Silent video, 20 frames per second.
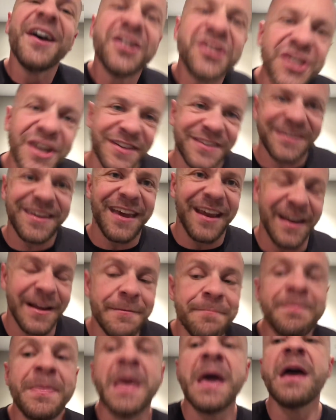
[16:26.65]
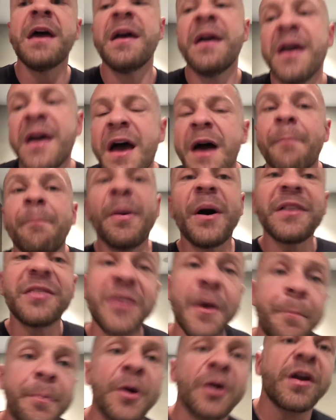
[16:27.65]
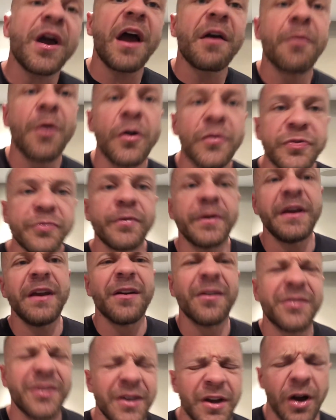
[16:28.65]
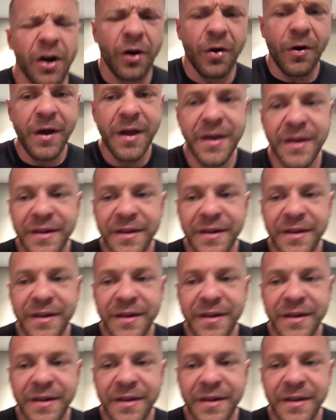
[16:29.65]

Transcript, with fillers: Just kidding. But the book I wrote three years ago,